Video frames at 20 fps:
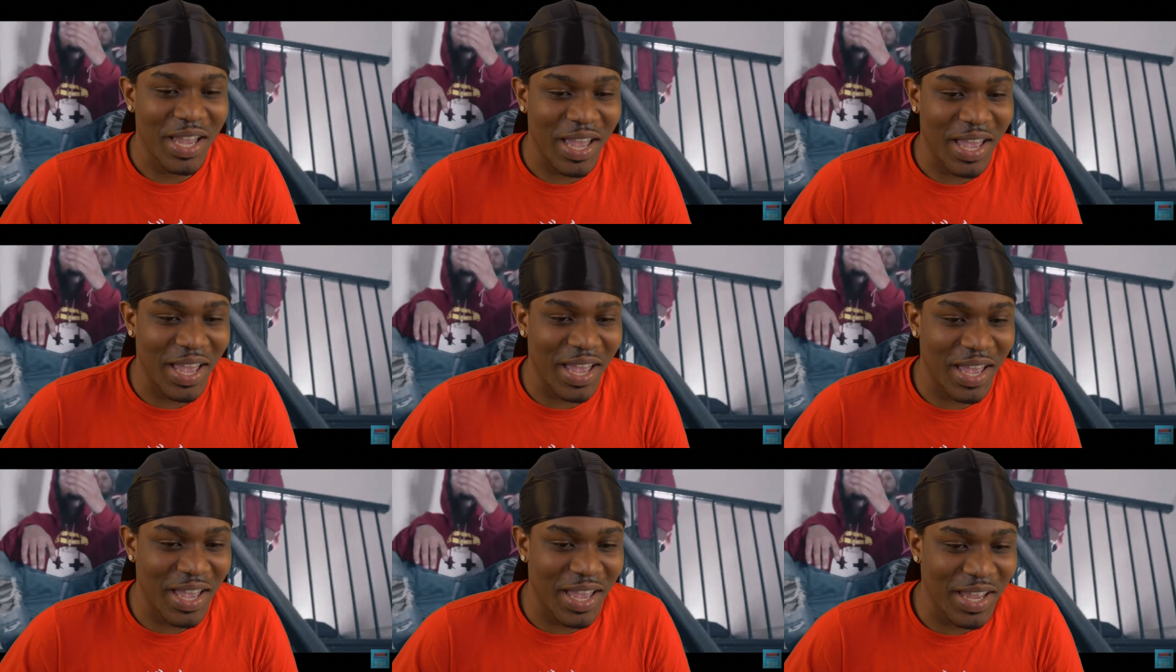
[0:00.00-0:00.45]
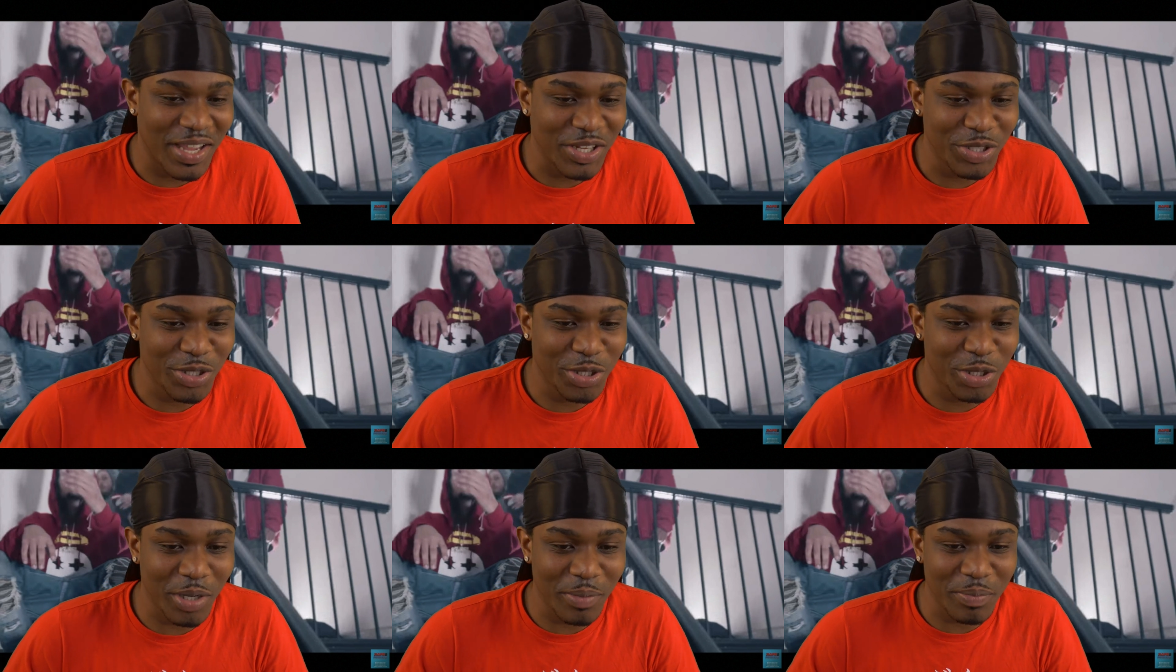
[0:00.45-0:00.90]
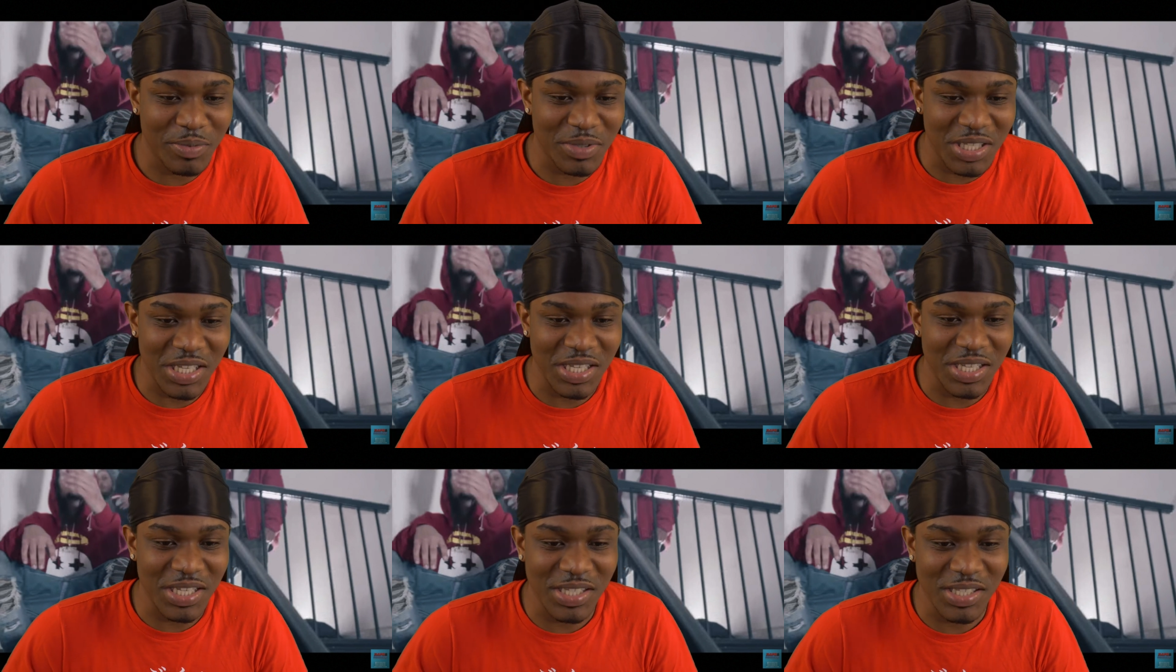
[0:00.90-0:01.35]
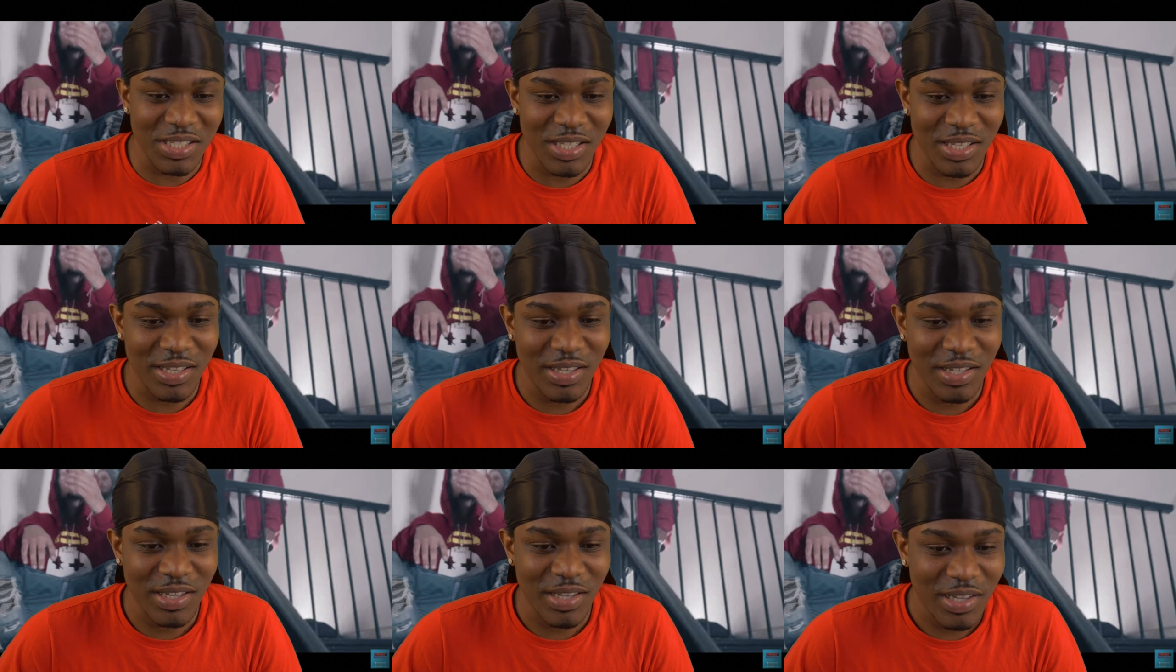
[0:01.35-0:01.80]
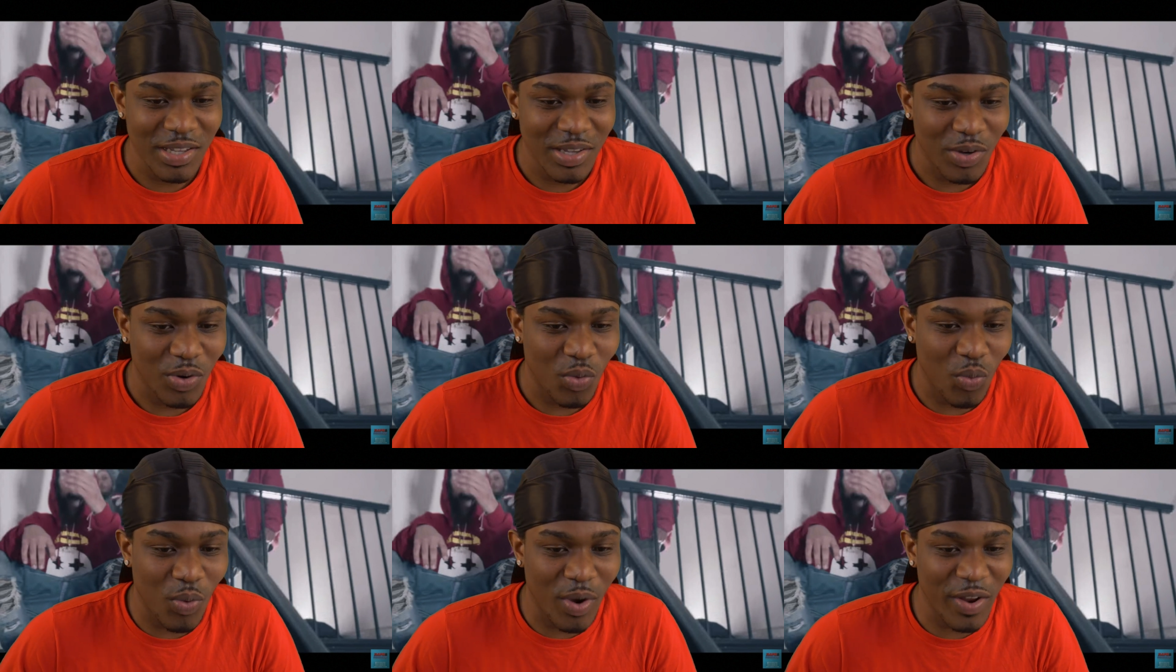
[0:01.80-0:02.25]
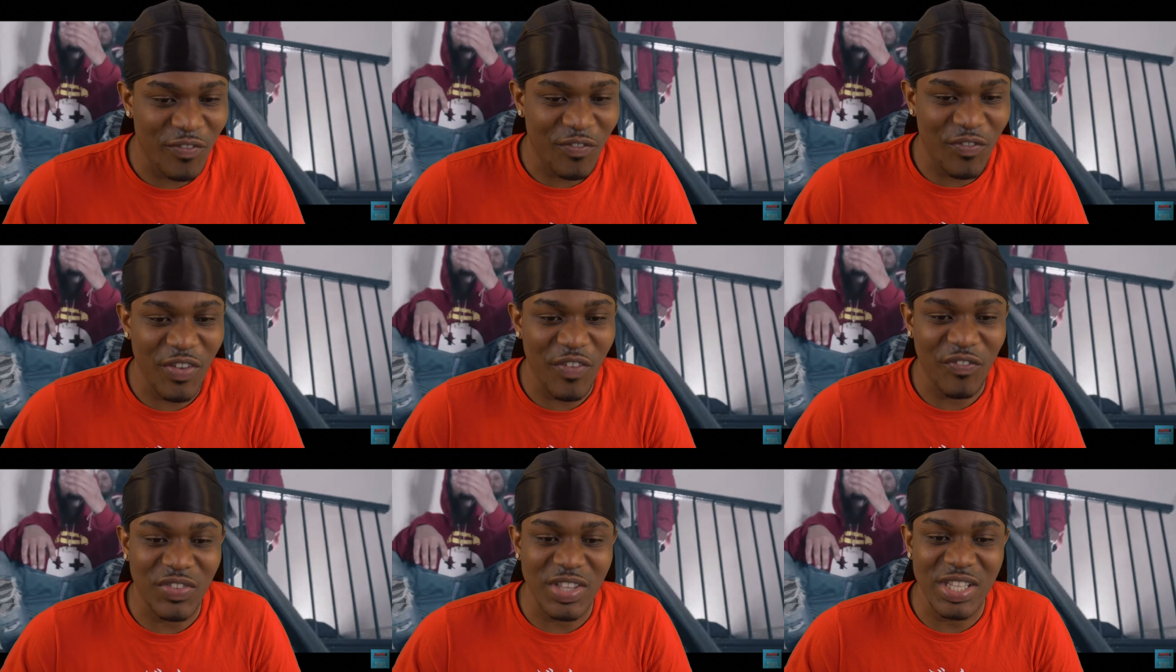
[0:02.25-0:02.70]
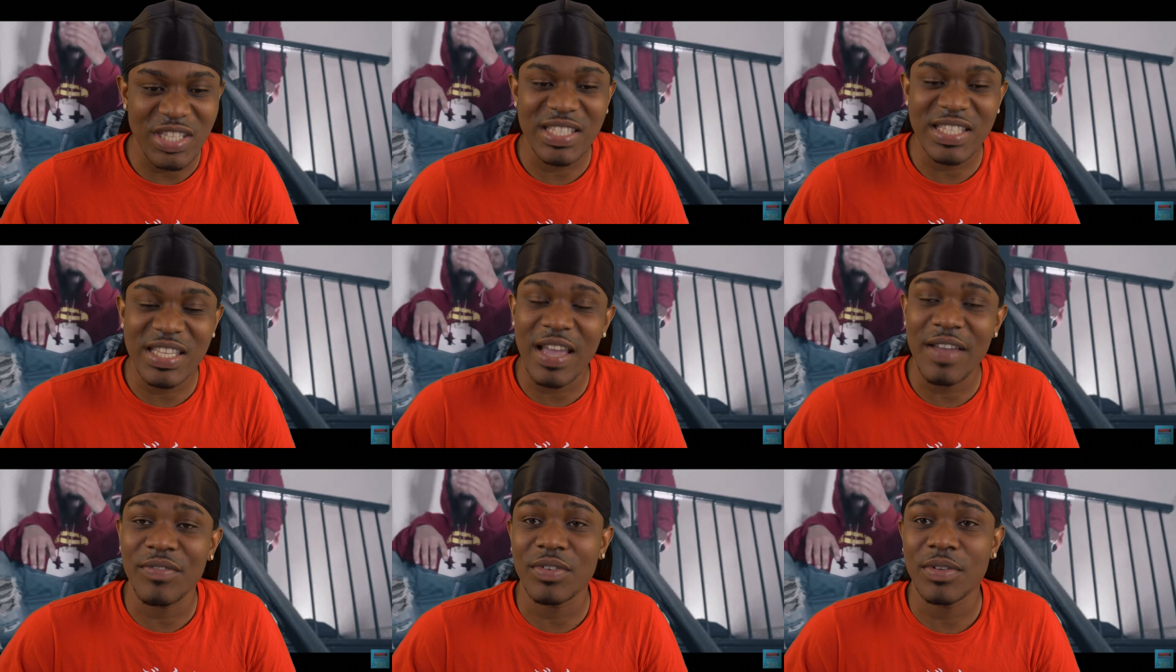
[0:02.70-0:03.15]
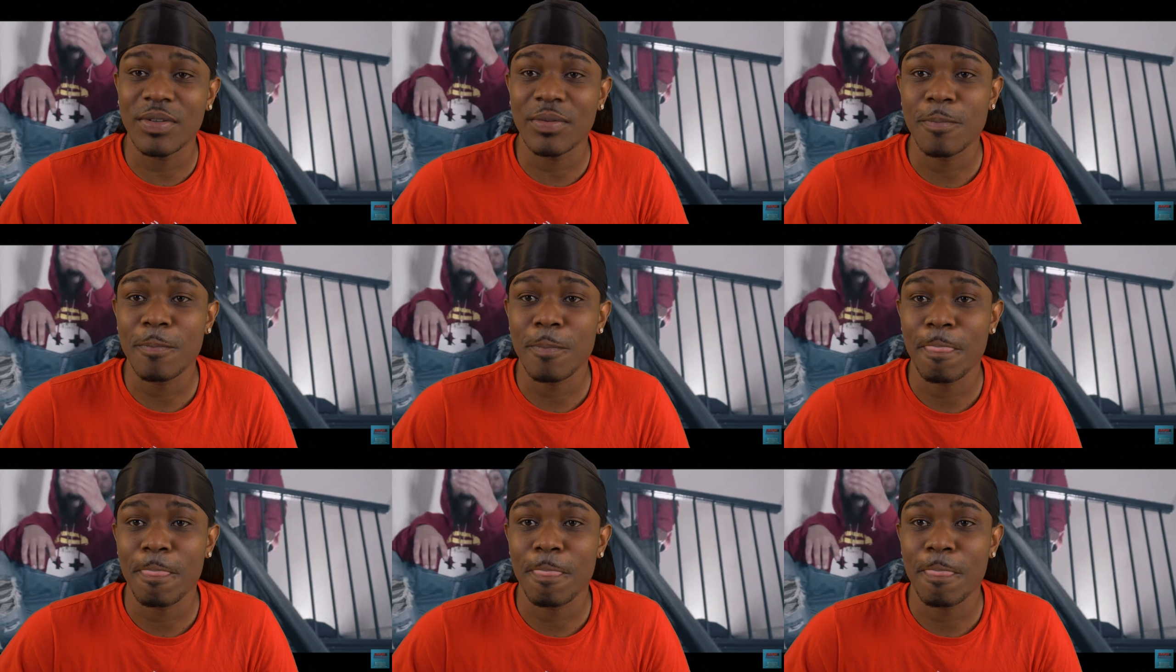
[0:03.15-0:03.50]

And Trip Tz 157.